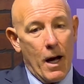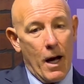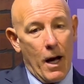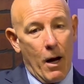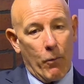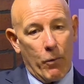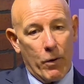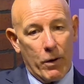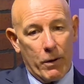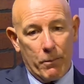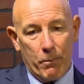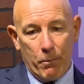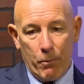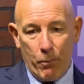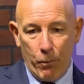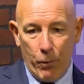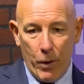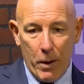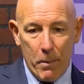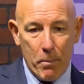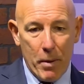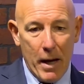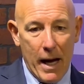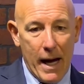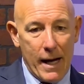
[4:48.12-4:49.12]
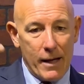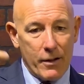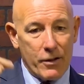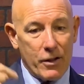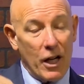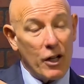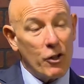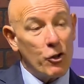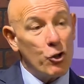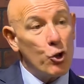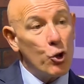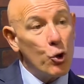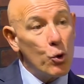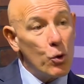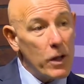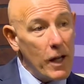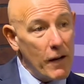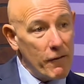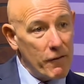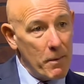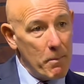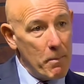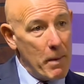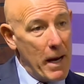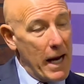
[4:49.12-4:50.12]
We passed a new
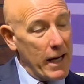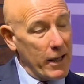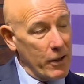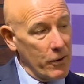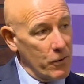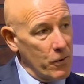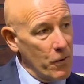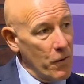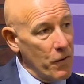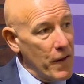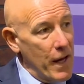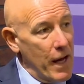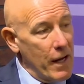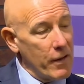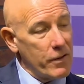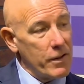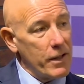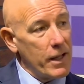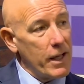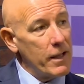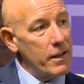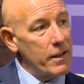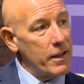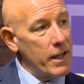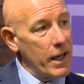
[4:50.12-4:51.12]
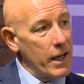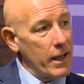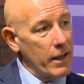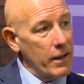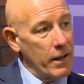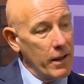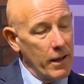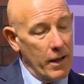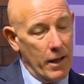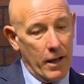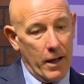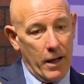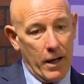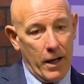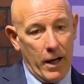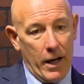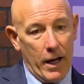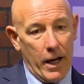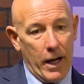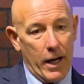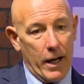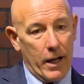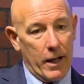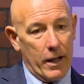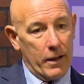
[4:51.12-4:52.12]
levy back in 2018,
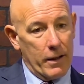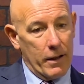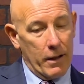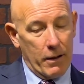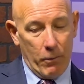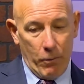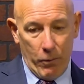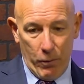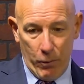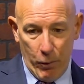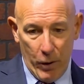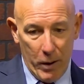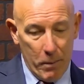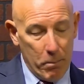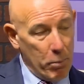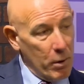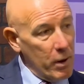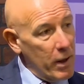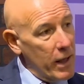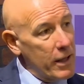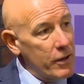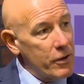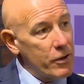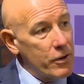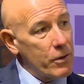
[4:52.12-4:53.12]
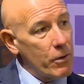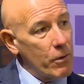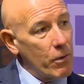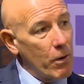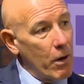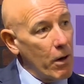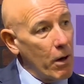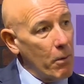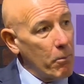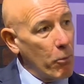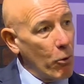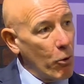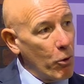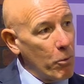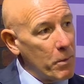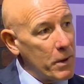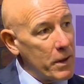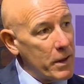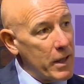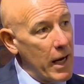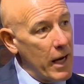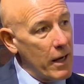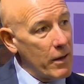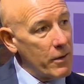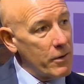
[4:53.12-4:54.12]
and we pledged to our Boardman
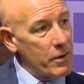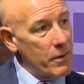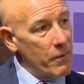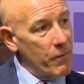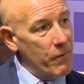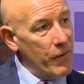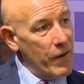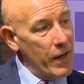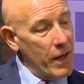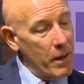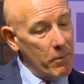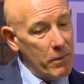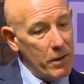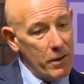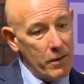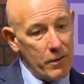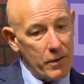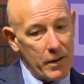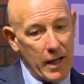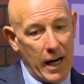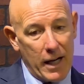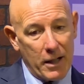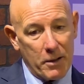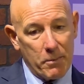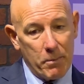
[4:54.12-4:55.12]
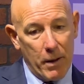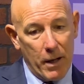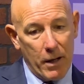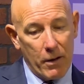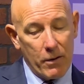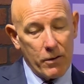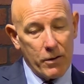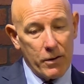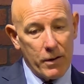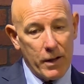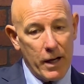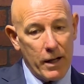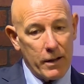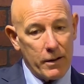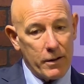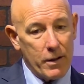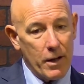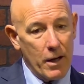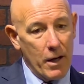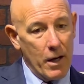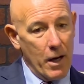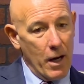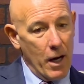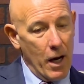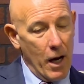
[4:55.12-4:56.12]
Township families, taxpayers, that
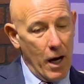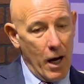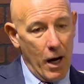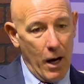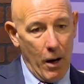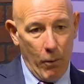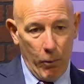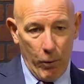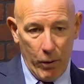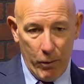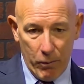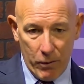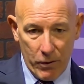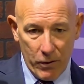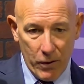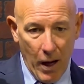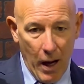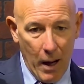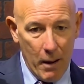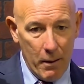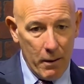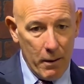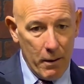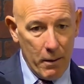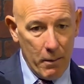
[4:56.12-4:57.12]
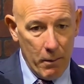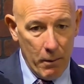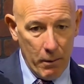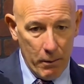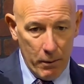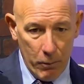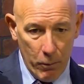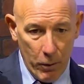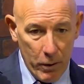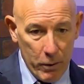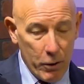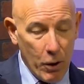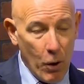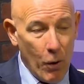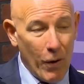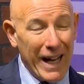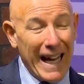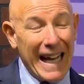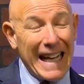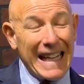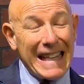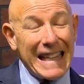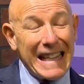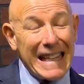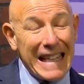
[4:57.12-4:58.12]
we'd go
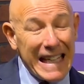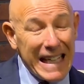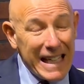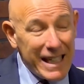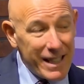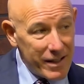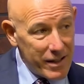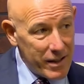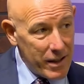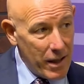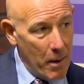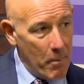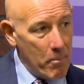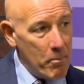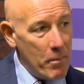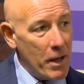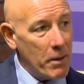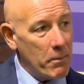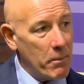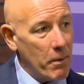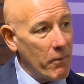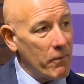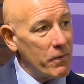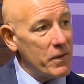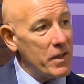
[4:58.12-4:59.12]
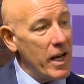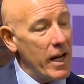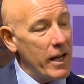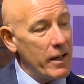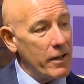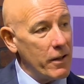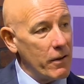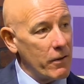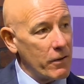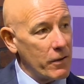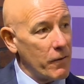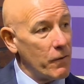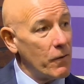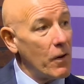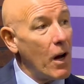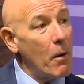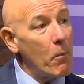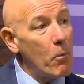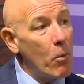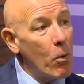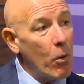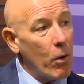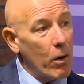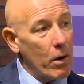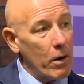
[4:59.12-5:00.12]
at least a minimum of 10 years, if not
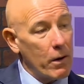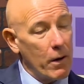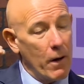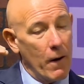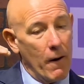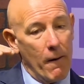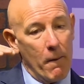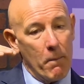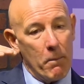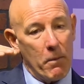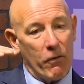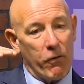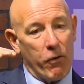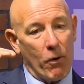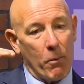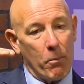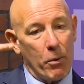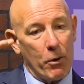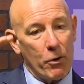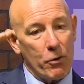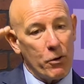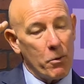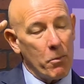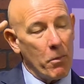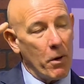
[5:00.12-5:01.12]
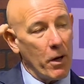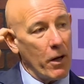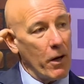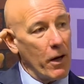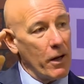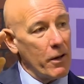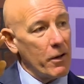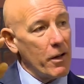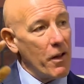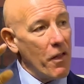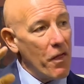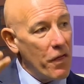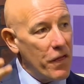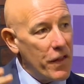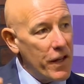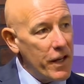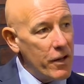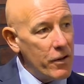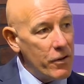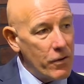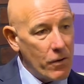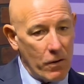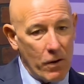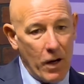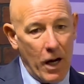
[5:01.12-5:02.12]
more, before we put new money on.
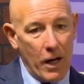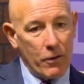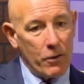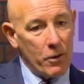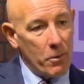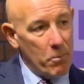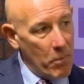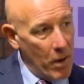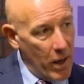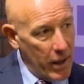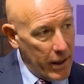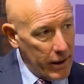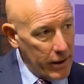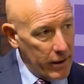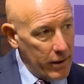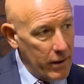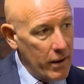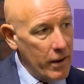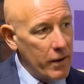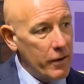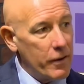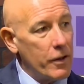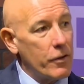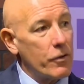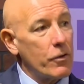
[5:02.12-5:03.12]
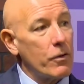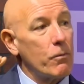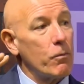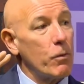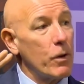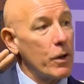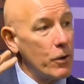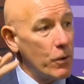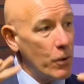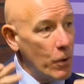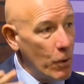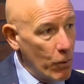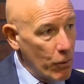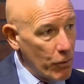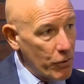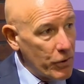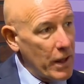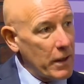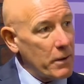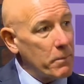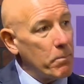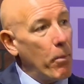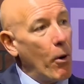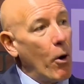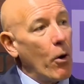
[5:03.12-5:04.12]
These are not new money. These are renewals.
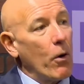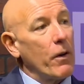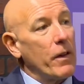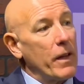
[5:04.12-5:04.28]
That's part